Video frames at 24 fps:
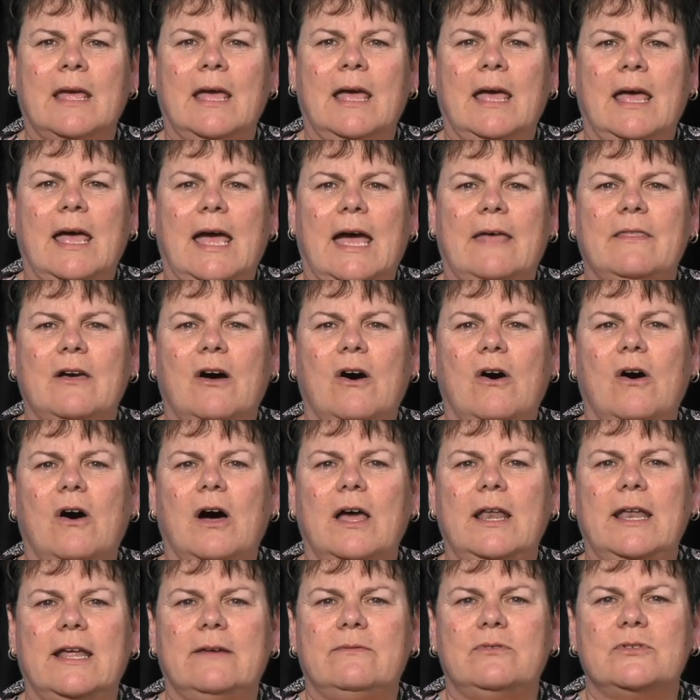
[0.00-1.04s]
and the
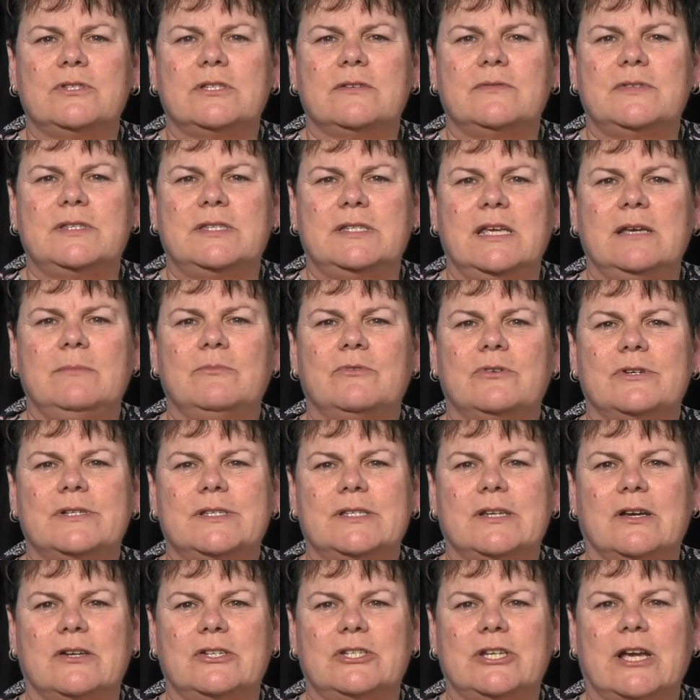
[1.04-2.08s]
high levels of stigma
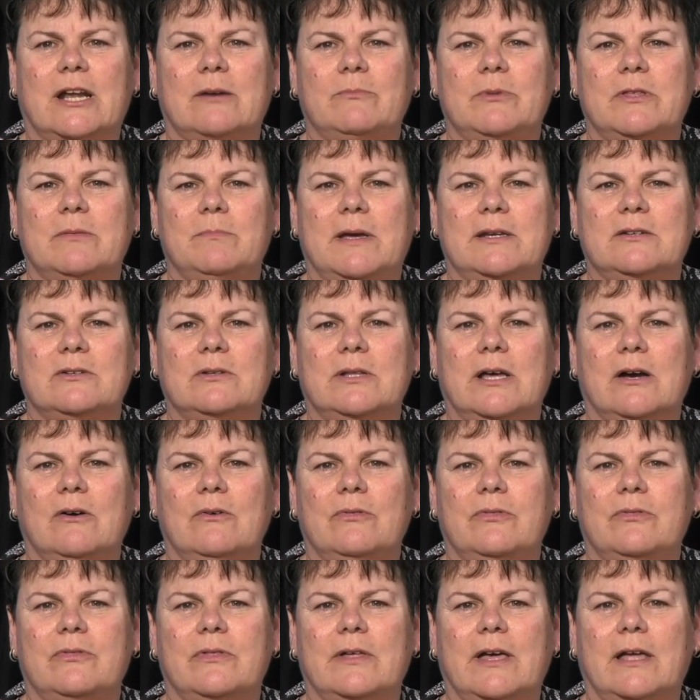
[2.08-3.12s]
associated with mental
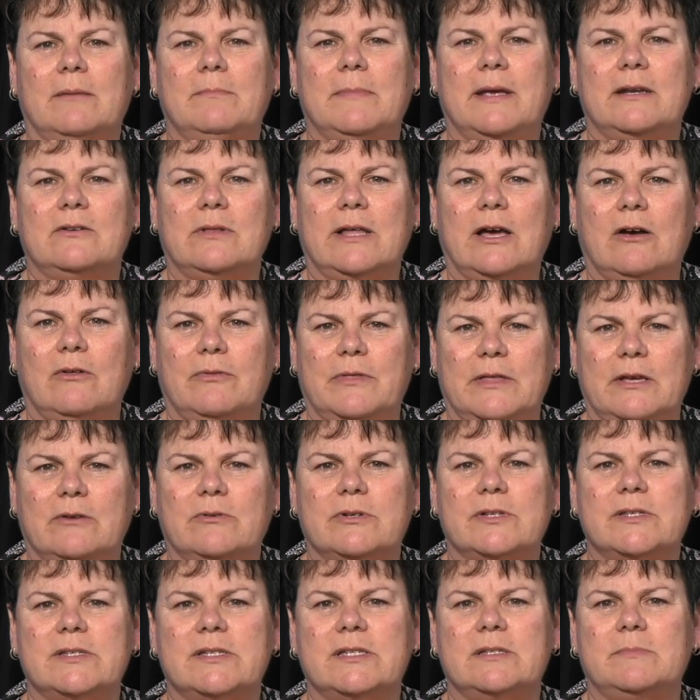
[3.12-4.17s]
health and mental health
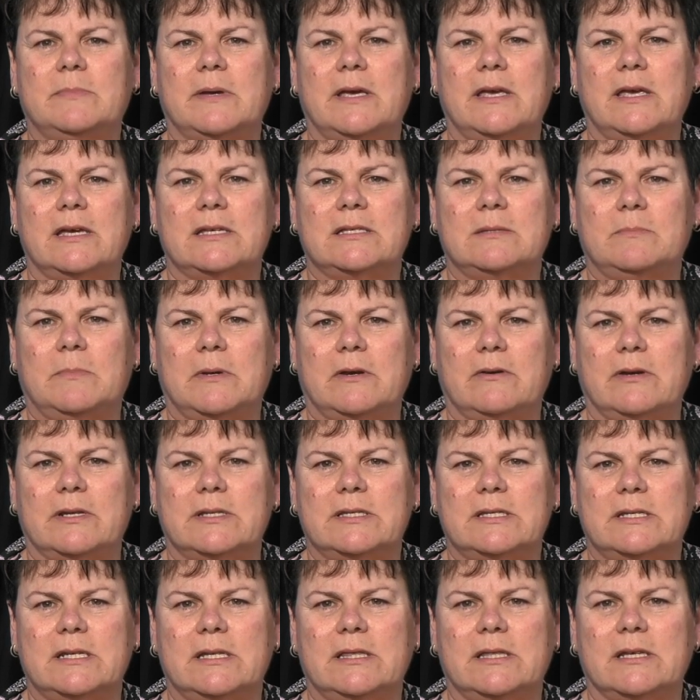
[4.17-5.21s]
illnesses being
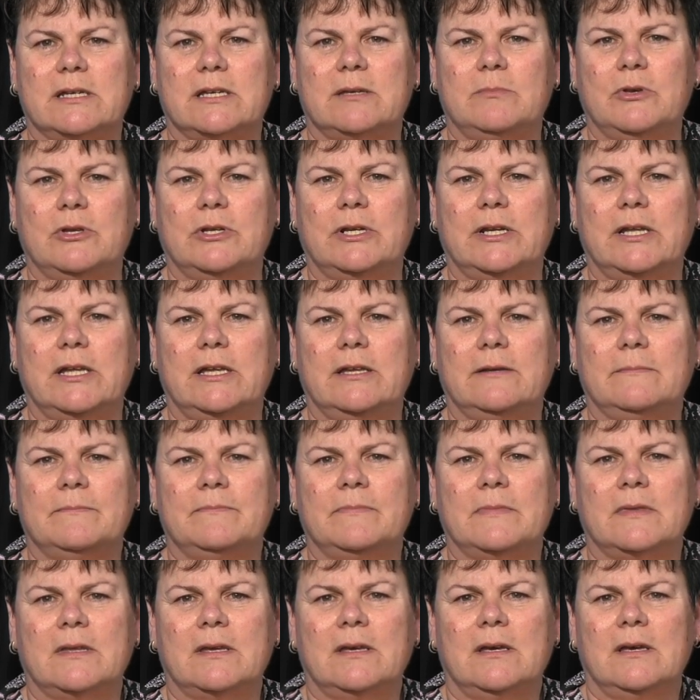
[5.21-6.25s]
experienced in the community.
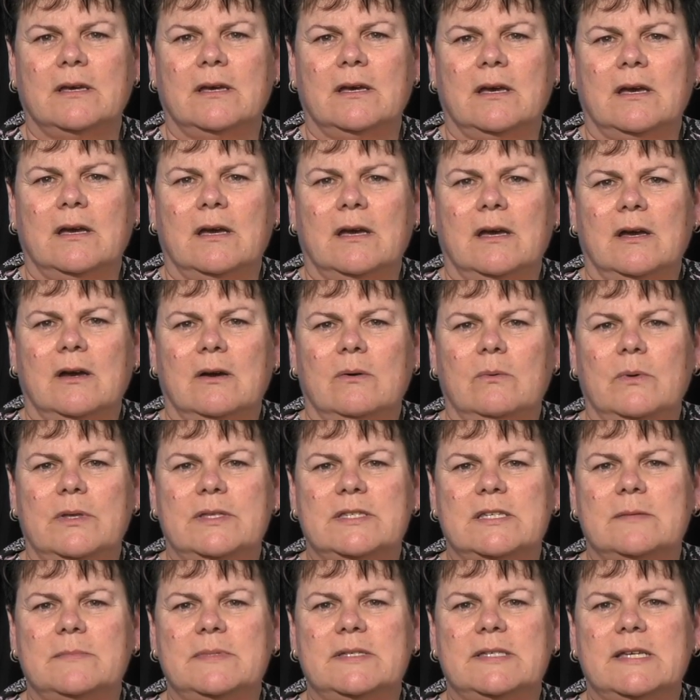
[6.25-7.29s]
With
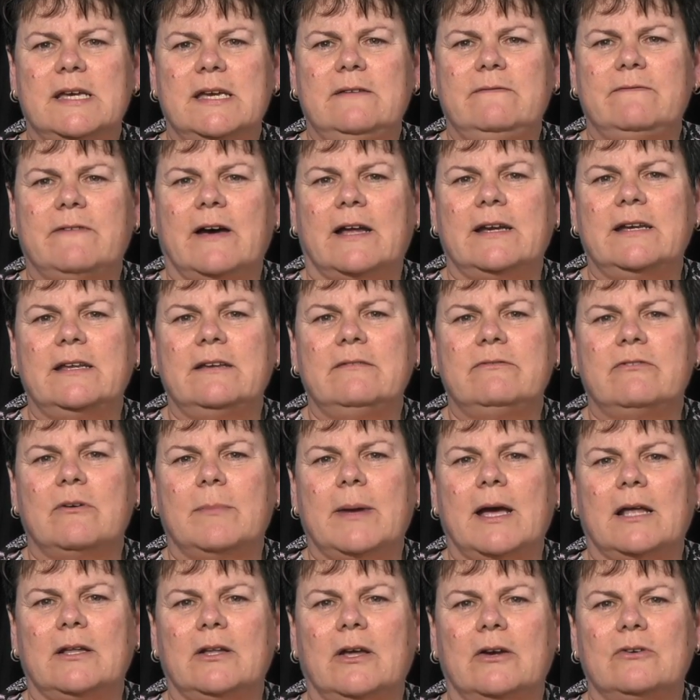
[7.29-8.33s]
some seed funding
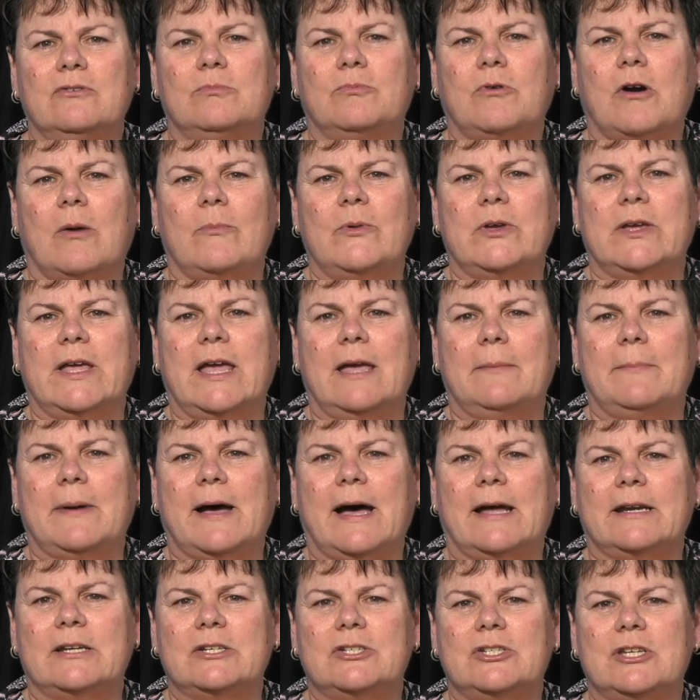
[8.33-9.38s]
from our local primary care
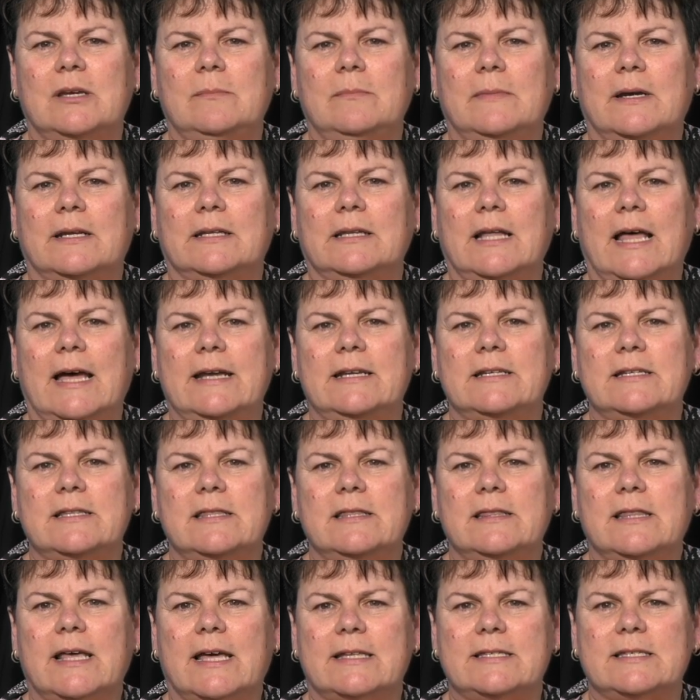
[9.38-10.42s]
partnership and later
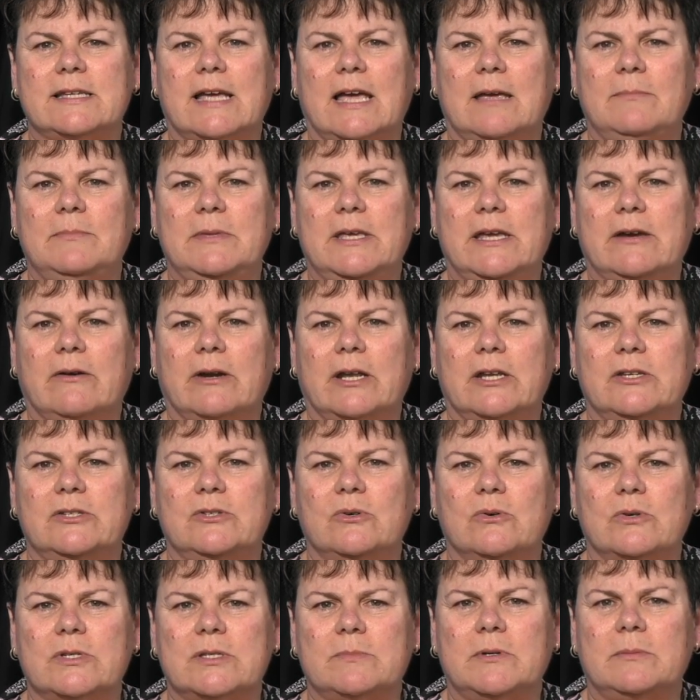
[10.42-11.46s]
that same year an
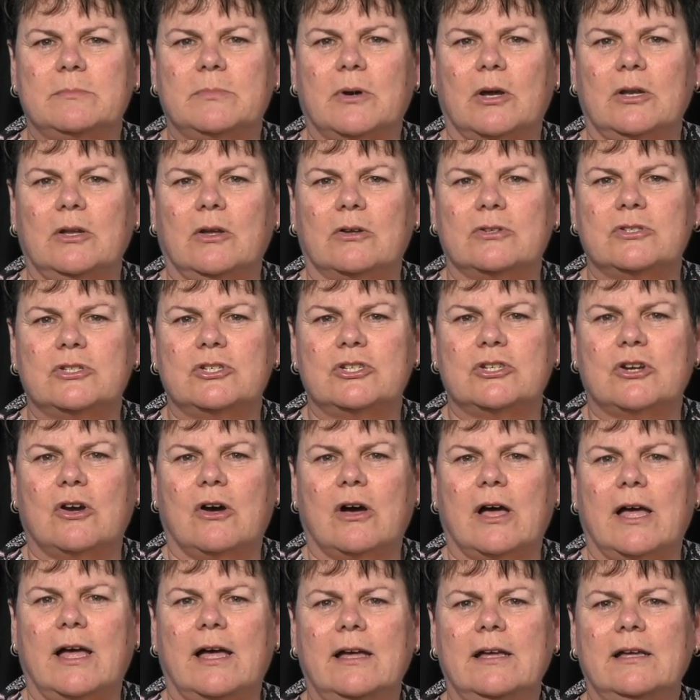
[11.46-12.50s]
endorsement by Loddon
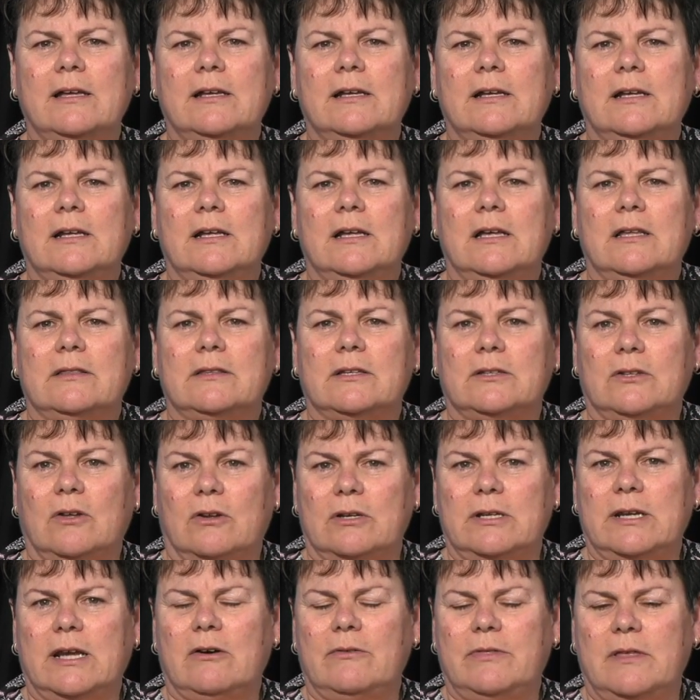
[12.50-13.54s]
Shire, the
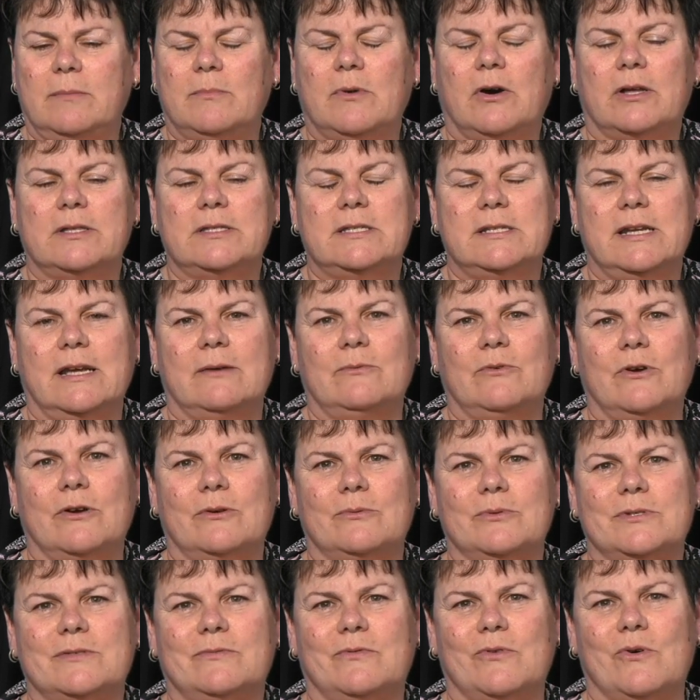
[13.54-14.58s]
Loddon Healthy Minds
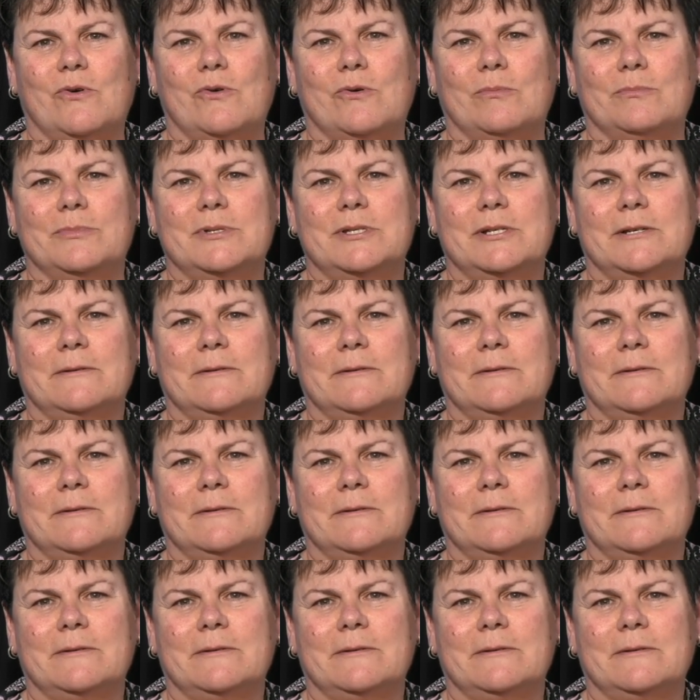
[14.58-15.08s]
Network was formed.